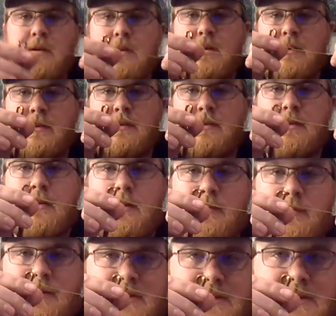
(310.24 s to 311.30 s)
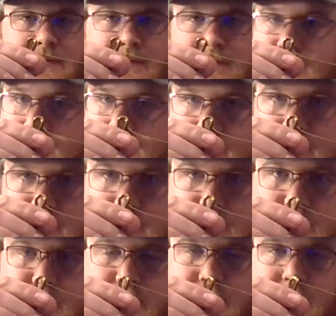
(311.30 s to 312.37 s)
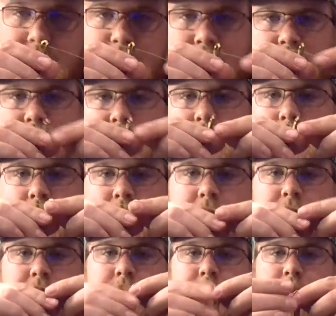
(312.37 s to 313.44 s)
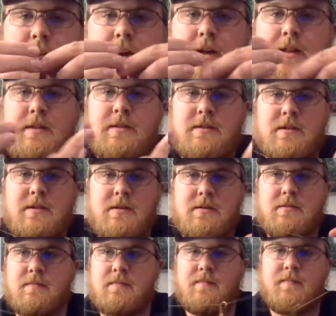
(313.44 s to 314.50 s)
And you start it by just putting the line through the eyelet there.